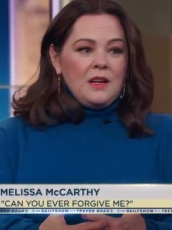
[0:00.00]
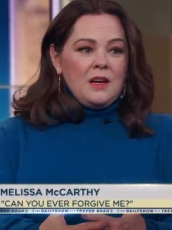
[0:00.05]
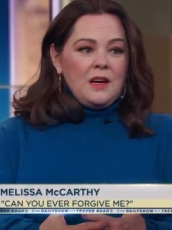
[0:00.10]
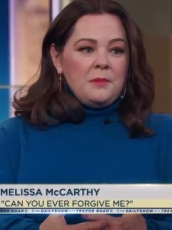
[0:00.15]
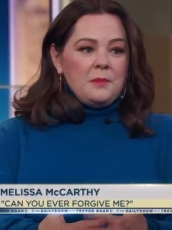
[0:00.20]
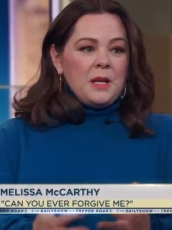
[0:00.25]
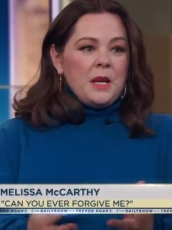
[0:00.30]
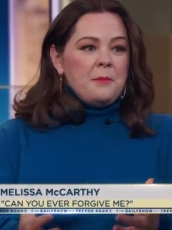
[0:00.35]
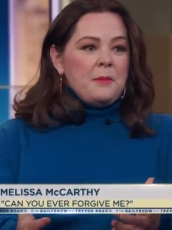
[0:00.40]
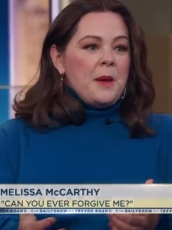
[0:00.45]
I
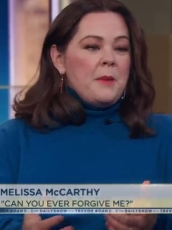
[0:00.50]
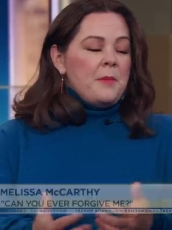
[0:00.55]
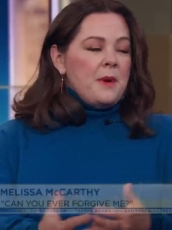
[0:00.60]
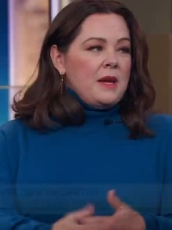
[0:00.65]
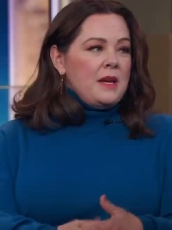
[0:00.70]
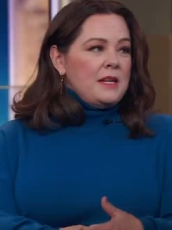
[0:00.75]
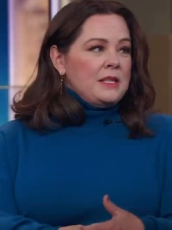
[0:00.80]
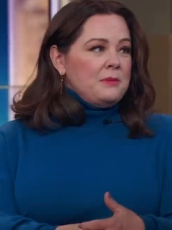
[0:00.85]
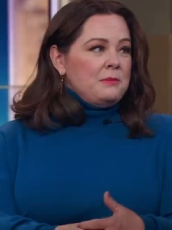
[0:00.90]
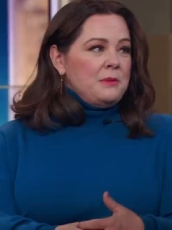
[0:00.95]
mean, I met
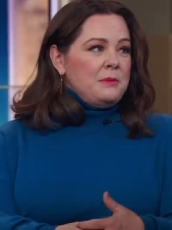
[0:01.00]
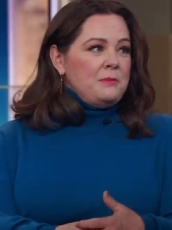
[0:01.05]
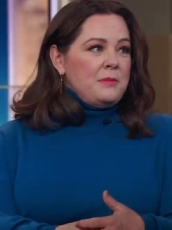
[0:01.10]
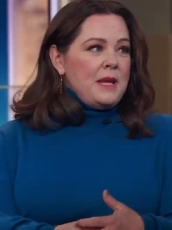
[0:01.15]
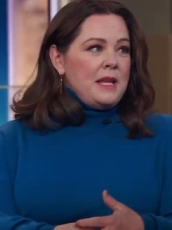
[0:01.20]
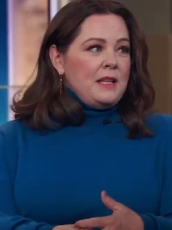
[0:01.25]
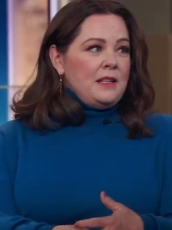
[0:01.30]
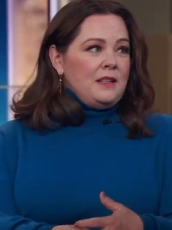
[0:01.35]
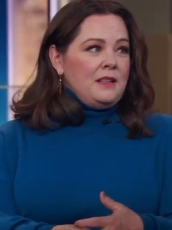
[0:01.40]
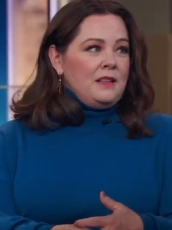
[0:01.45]
my husband
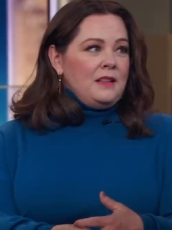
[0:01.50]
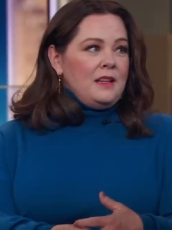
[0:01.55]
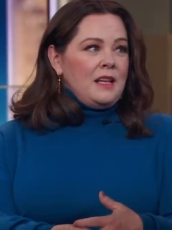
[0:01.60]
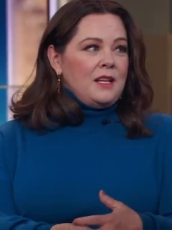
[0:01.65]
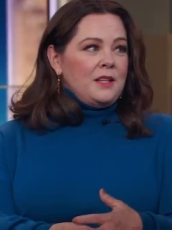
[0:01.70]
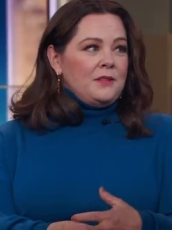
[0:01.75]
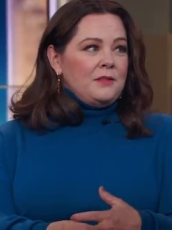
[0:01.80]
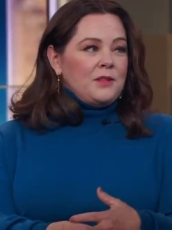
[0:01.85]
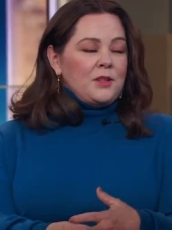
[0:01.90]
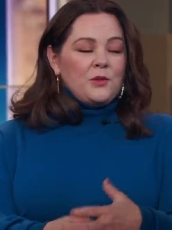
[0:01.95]
Ben
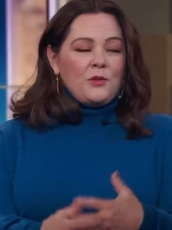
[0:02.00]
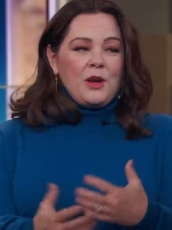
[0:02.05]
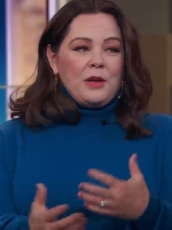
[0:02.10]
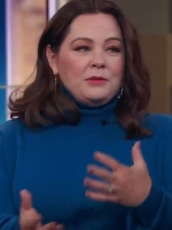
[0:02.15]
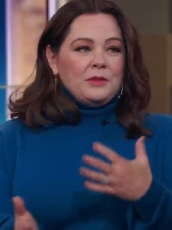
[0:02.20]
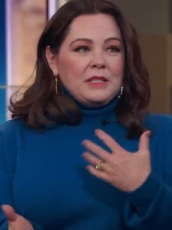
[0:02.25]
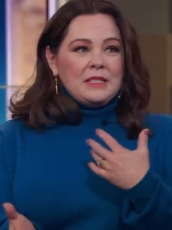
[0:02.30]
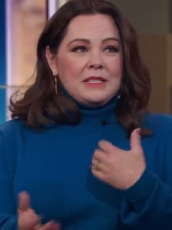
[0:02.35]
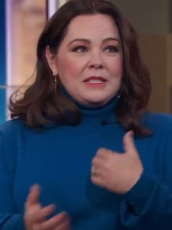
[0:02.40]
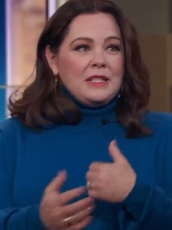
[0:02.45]
at the
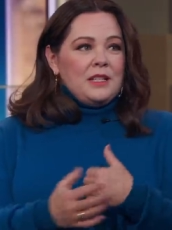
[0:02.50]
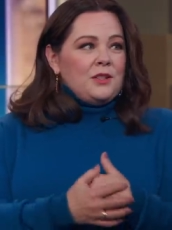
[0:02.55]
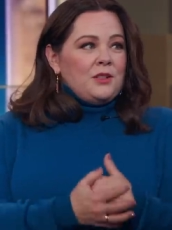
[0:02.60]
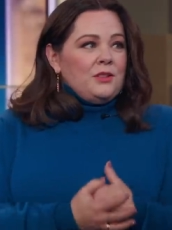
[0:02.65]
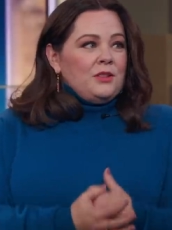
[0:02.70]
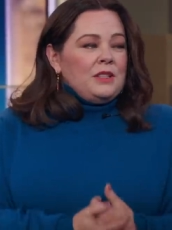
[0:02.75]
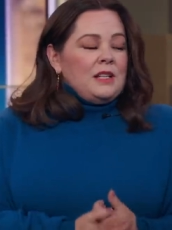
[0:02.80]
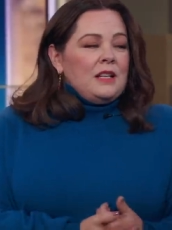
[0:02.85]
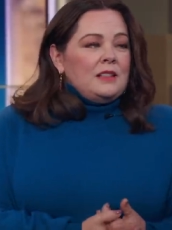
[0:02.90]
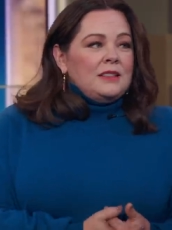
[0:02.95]
Groundlings
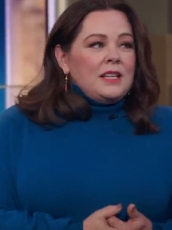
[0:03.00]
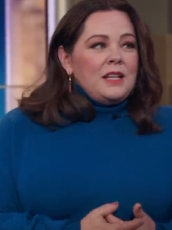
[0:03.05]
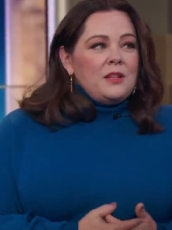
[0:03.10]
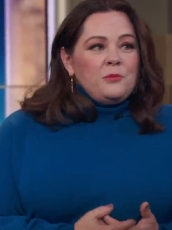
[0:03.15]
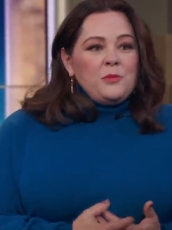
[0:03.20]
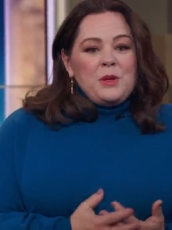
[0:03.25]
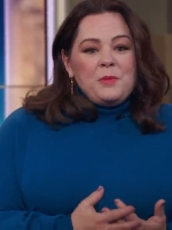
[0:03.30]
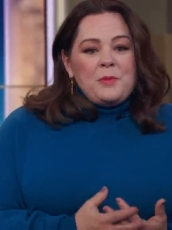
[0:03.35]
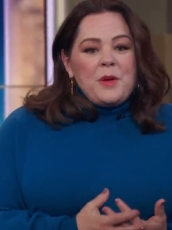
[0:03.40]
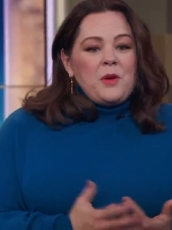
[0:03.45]
Theater in LA,
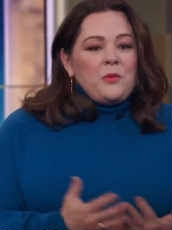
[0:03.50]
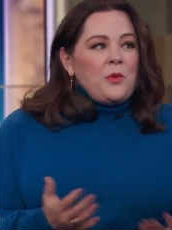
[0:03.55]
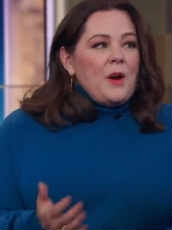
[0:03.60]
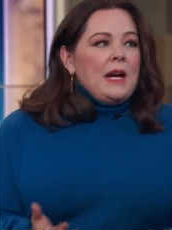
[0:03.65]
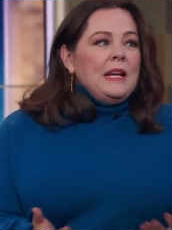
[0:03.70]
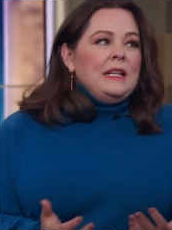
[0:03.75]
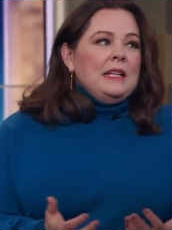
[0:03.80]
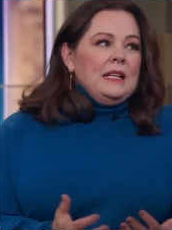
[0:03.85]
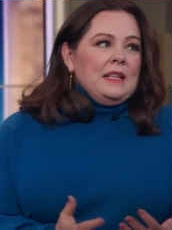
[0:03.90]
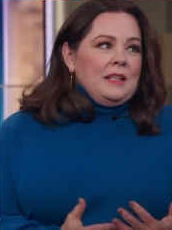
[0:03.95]
and we met
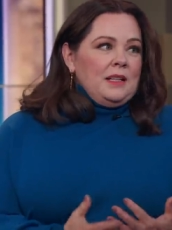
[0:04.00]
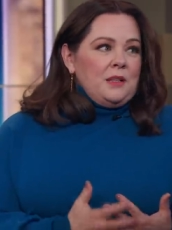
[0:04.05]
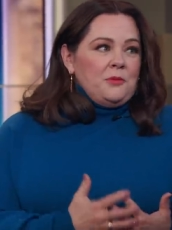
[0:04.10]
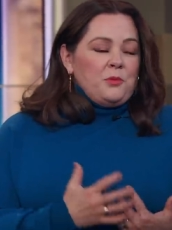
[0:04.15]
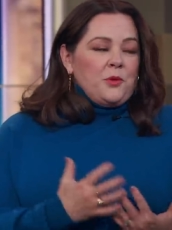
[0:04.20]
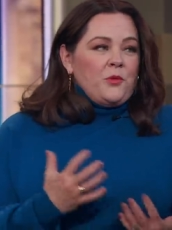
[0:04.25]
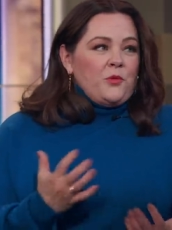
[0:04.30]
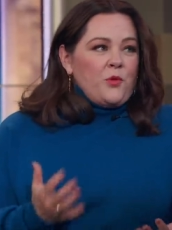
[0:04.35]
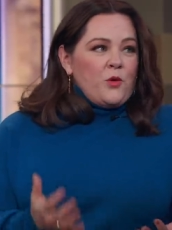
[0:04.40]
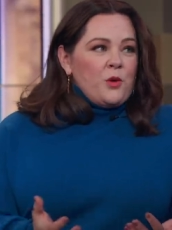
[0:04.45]
writing and
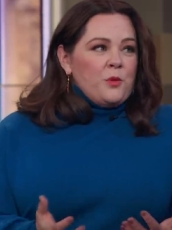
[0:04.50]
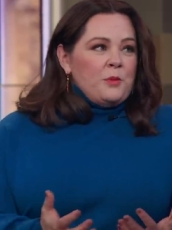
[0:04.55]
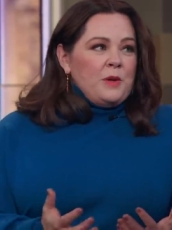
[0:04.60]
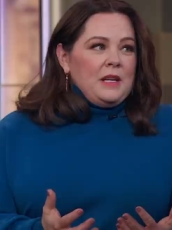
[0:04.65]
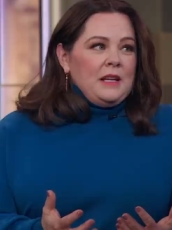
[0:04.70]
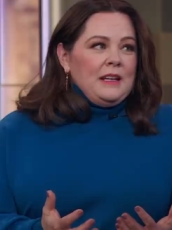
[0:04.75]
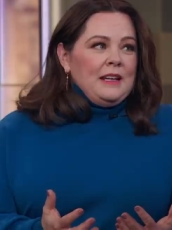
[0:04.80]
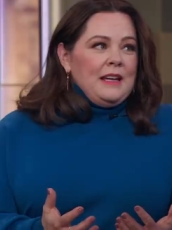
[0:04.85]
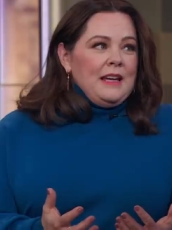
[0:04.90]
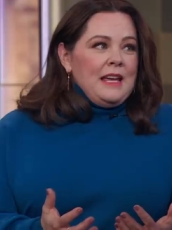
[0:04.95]

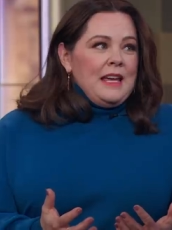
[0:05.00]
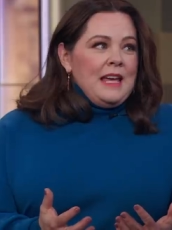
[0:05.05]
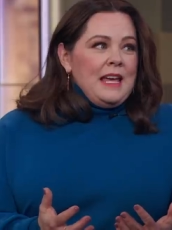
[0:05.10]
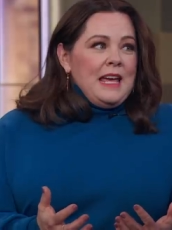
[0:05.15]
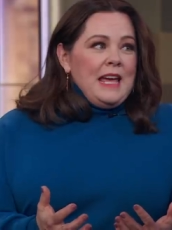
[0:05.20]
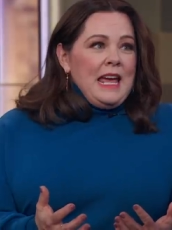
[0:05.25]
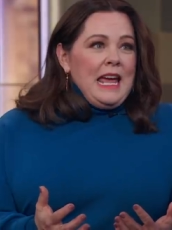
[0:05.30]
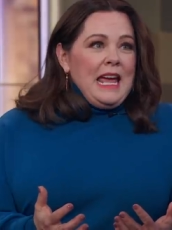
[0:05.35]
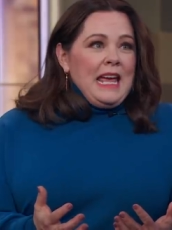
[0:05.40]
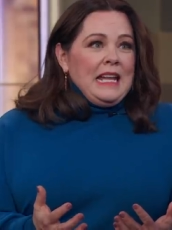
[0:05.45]
performing,
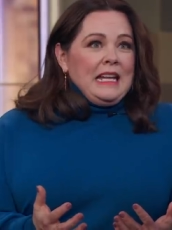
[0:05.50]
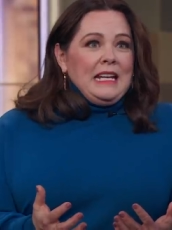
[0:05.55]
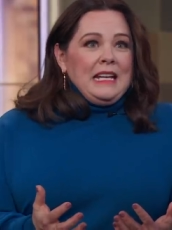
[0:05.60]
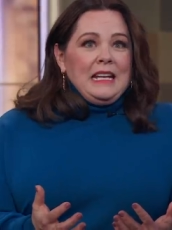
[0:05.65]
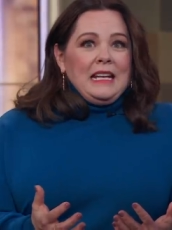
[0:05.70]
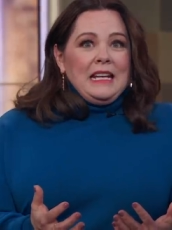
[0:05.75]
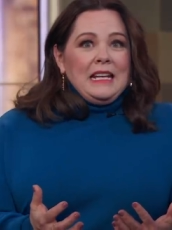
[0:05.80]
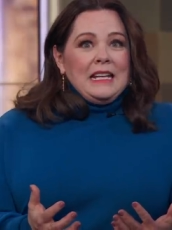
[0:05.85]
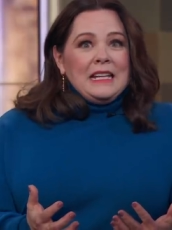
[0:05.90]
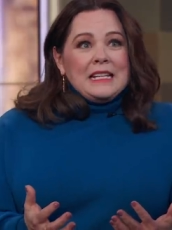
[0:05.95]

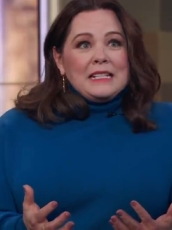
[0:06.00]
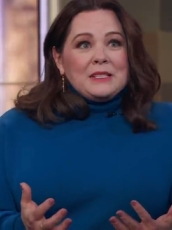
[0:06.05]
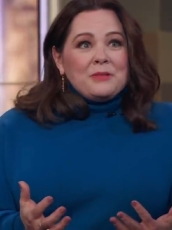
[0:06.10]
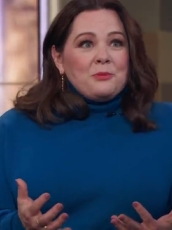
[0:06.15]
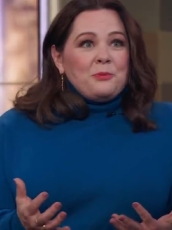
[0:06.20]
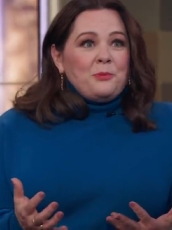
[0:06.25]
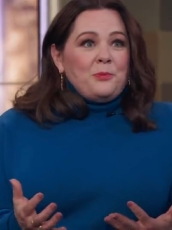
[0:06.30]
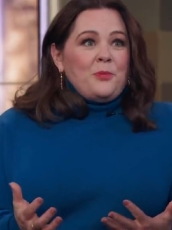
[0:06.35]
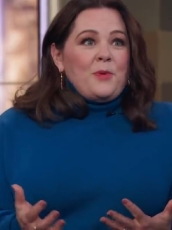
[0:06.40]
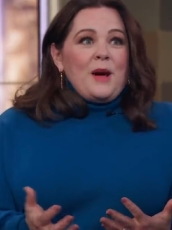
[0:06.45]
and that's
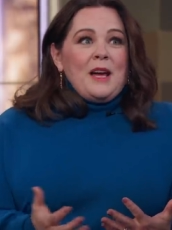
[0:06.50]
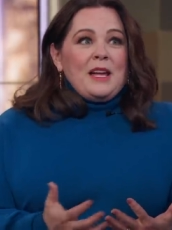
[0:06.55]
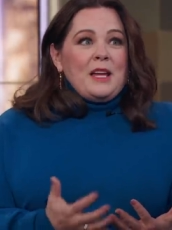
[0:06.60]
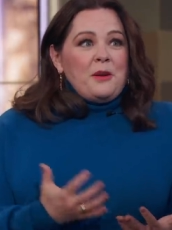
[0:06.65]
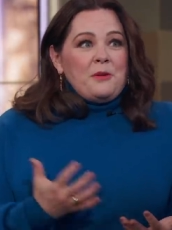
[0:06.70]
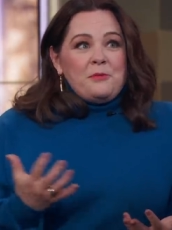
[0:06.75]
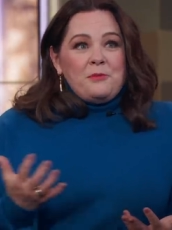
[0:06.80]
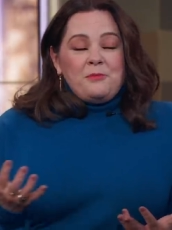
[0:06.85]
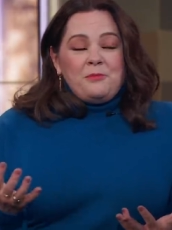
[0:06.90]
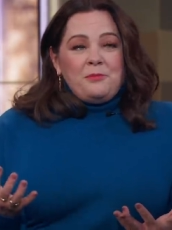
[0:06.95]

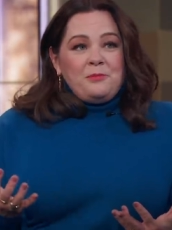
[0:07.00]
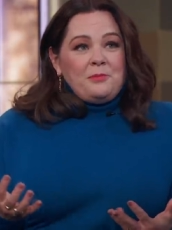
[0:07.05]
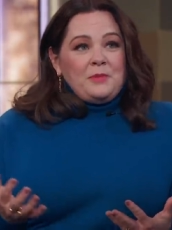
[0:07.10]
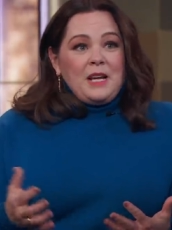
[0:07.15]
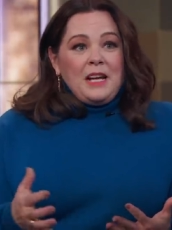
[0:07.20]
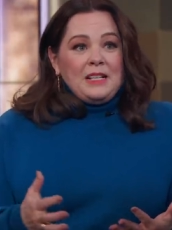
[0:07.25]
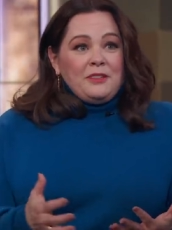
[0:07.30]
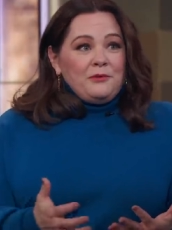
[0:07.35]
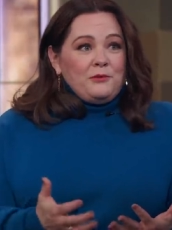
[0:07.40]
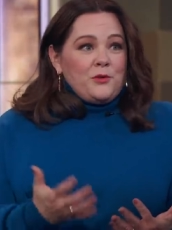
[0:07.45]
why I
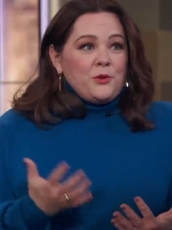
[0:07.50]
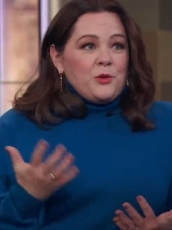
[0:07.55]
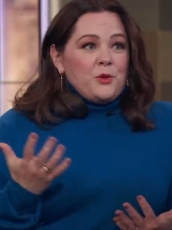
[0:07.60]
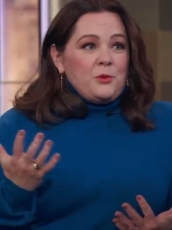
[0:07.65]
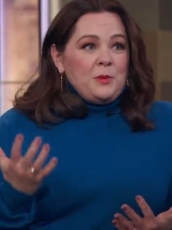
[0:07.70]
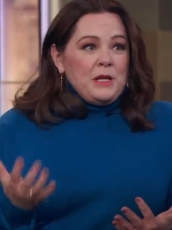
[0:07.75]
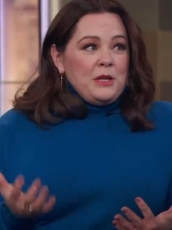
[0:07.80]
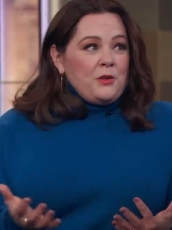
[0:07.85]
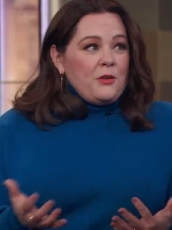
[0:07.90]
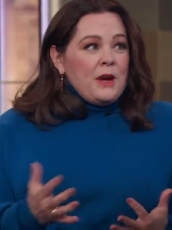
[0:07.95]
kind of grew to
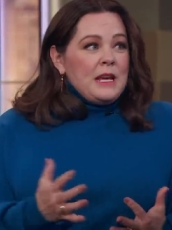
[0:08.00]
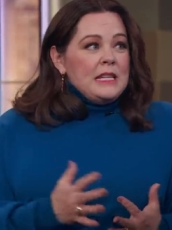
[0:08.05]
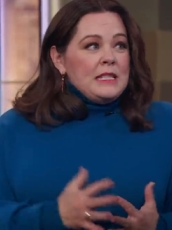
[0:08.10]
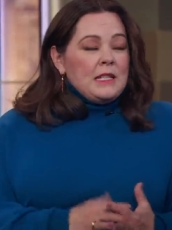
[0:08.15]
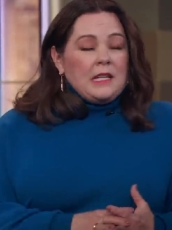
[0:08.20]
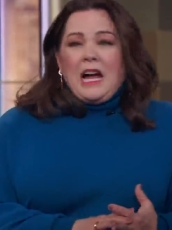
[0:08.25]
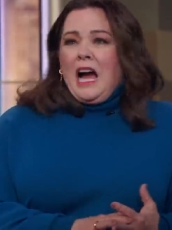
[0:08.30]
be crazy,